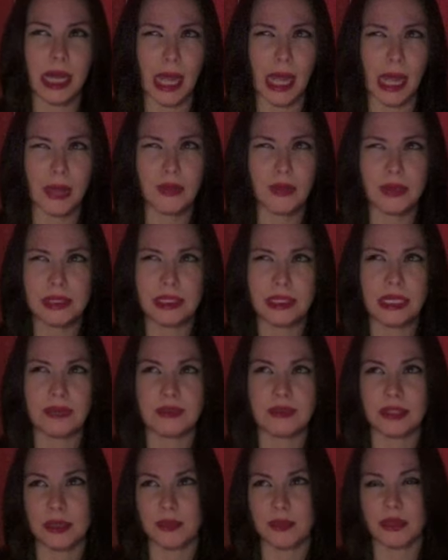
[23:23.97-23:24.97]
I would say
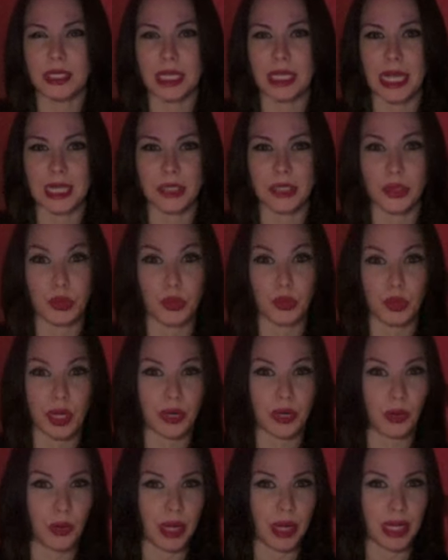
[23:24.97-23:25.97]
if somebody I knew
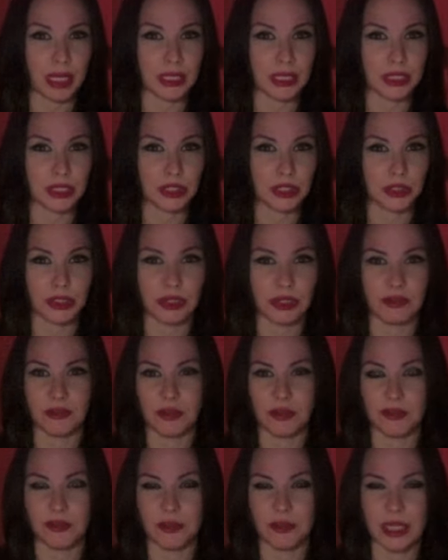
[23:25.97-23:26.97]
right away is just looking
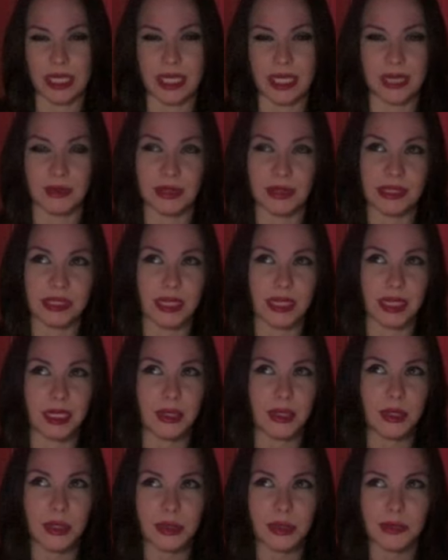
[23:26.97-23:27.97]
for a fling, I would say,
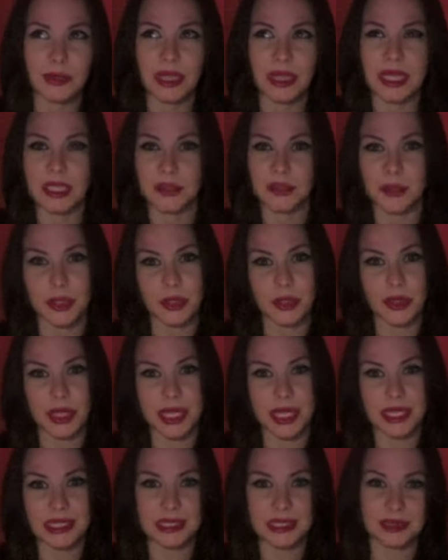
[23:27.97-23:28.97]
you know, thanks, but no
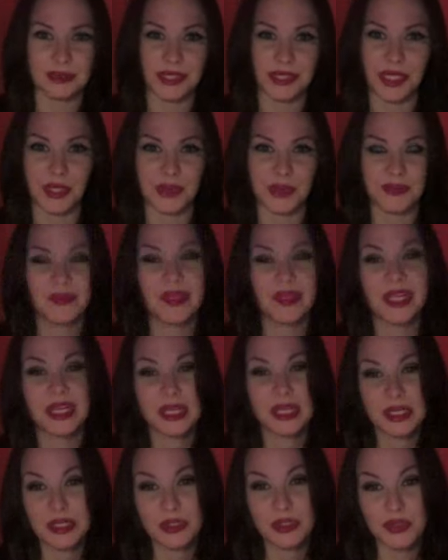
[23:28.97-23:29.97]
thanks, you know.
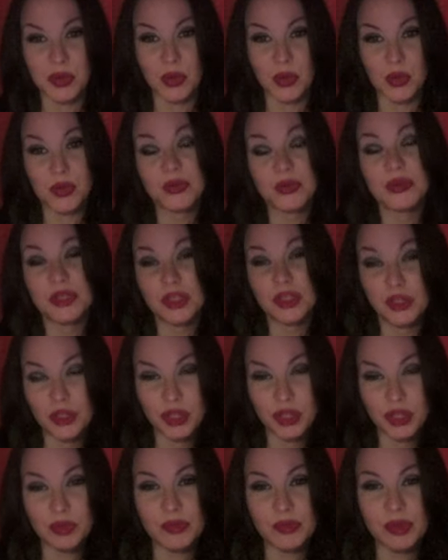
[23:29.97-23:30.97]
So you
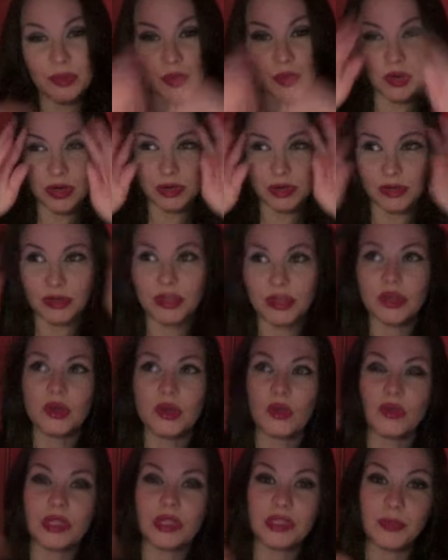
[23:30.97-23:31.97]
could be more, you
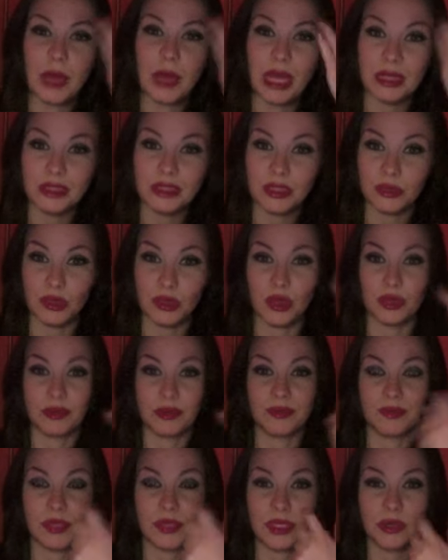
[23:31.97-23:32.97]
know, responsible,
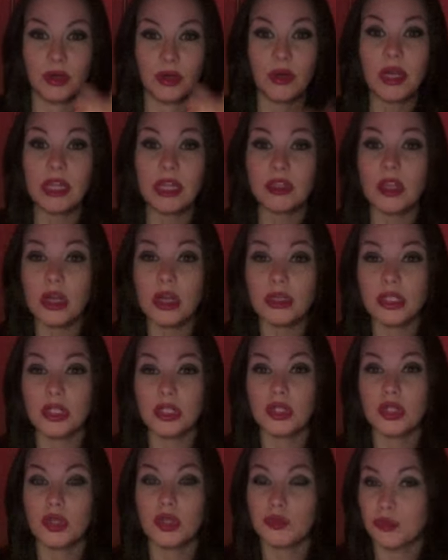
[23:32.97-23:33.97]
you know, and
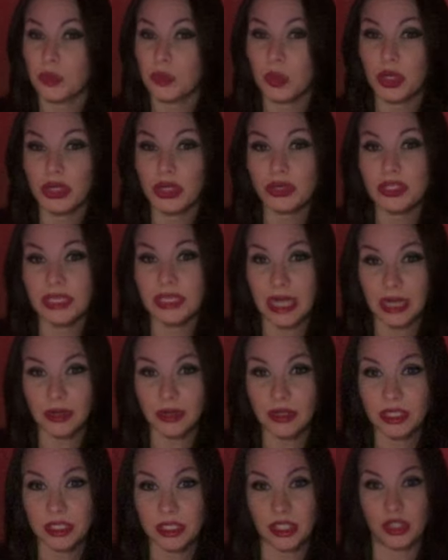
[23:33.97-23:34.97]
also look for where your Saturn
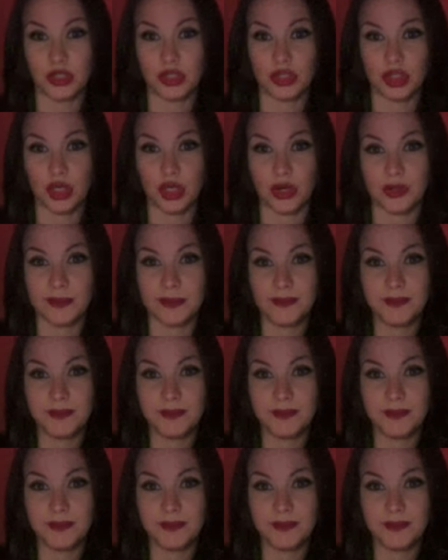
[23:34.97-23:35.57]
is in your chart.